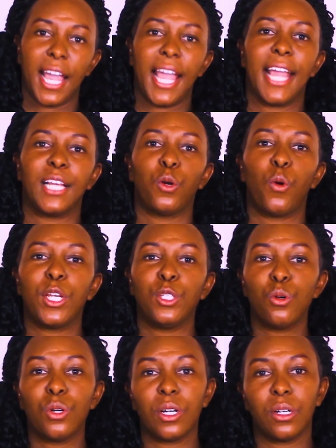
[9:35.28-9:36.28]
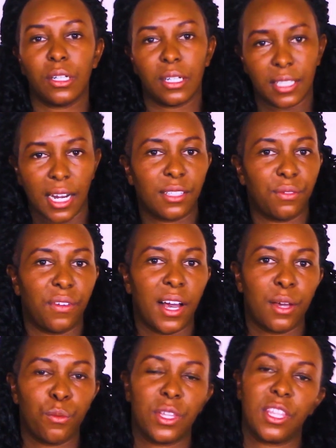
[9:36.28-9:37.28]
And when you
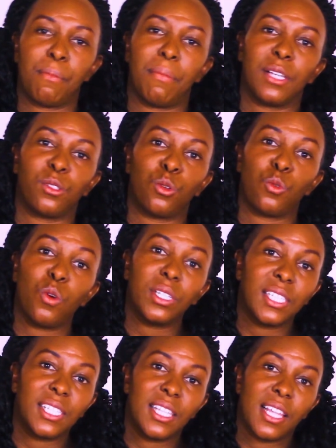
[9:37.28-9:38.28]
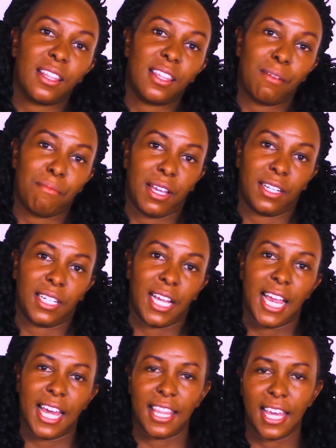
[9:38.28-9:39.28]
clarify with the person what is it that they meant,
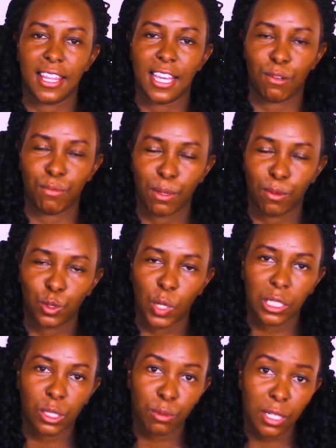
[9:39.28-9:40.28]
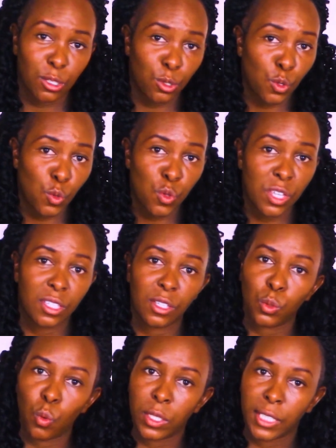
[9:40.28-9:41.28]
then they'll be able to explain to you, this
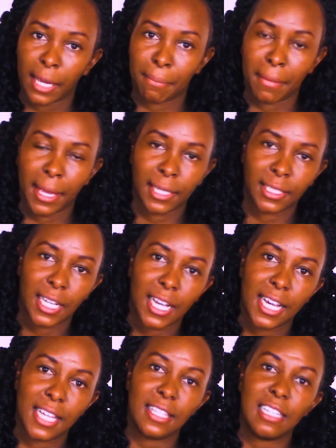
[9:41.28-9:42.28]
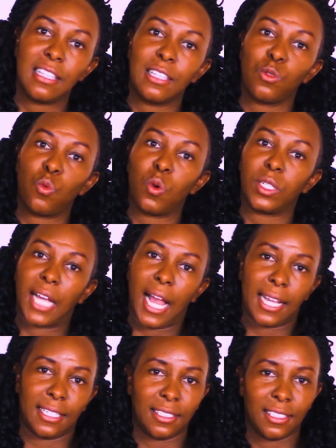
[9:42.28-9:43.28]
is what I meant, this is what
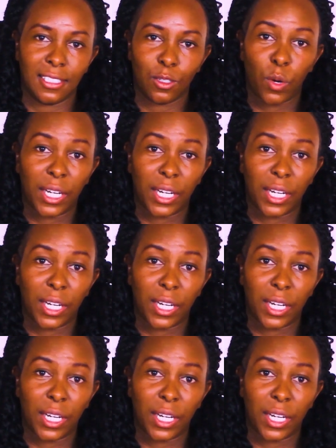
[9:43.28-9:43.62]
I did.